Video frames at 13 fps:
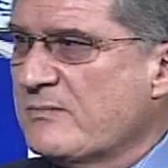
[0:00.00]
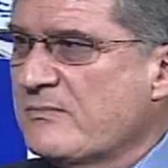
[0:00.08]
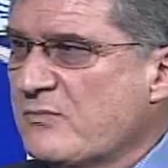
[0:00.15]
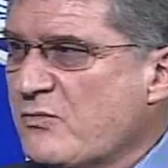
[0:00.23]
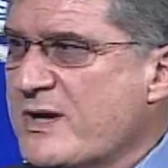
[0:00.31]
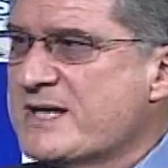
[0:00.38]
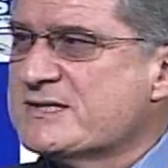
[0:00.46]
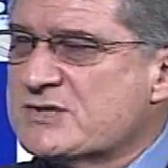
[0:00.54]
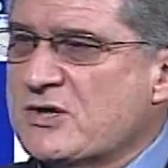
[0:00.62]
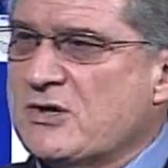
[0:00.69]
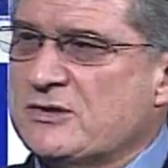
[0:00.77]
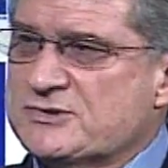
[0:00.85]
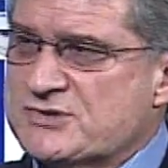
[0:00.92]
ways to
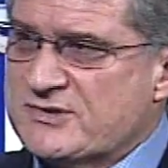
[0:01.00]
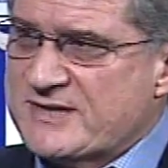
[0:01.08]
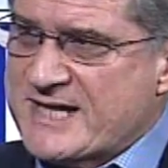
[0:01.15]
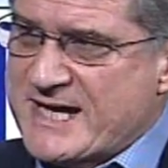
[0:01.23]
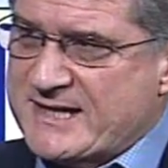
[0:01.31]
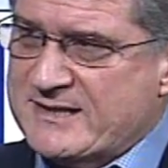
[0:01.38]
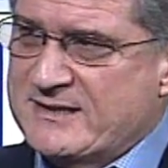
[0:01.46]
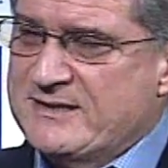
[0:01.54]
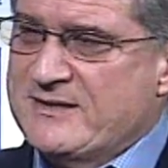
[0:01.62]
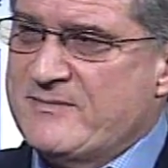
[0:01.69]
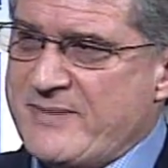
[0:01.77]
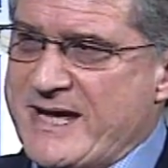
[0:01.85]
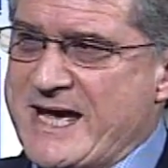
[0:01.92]
alter that
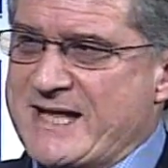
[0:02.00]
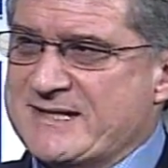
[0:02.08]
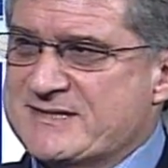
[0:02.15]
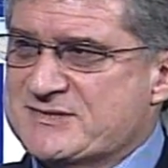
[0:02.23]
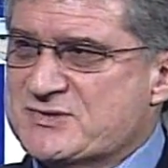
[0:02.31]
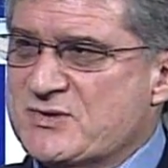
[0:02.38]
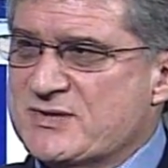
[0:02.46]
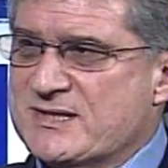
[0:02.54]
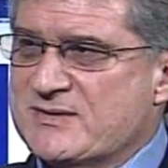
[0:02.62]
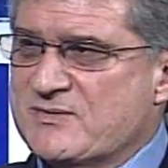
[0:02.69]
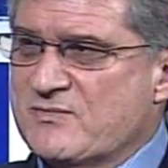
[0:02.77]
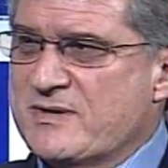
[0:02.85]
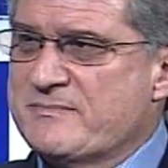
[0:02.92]
path so
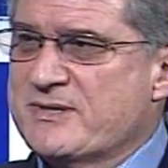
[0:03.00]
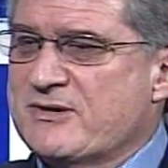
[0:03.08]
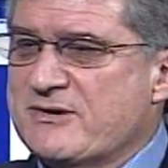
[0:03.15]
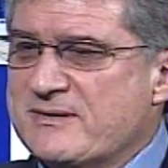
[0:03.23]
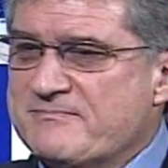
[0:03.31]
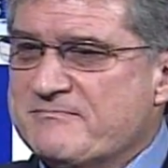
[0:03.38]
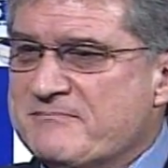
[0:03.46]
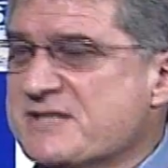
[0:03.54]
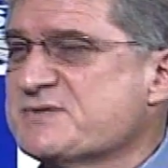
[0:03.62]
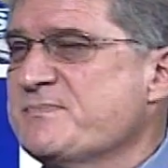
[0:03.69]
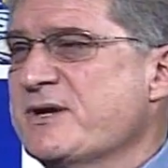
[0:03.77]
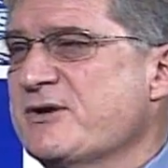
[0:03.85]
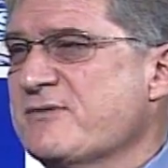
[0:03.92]
that women are much
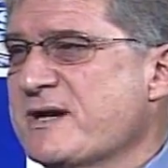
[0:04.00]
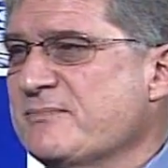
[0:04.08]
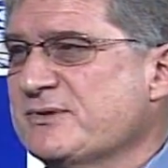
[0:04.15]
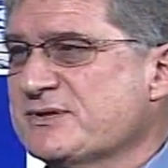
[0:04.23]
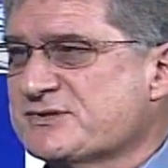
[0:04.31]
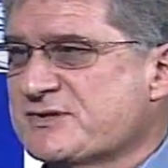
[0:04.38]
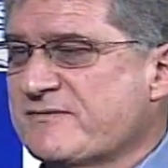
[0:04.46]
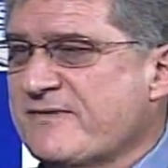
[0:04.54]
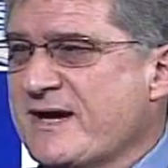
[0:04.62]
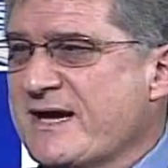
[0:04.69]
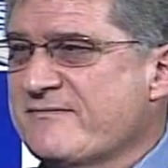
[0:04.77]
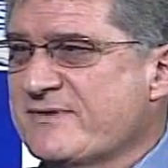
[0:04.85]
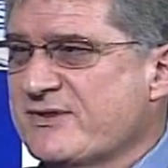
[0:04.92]
better able to
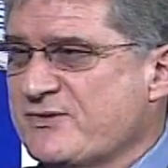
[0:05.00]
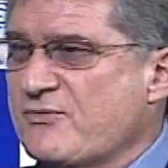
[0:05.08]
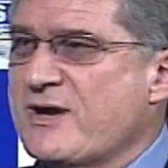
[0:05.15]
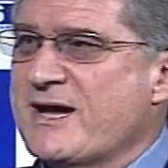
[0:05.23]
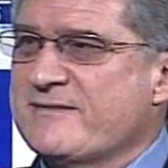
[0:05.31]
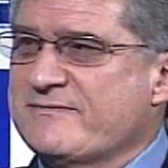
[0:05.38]
survive and thrive.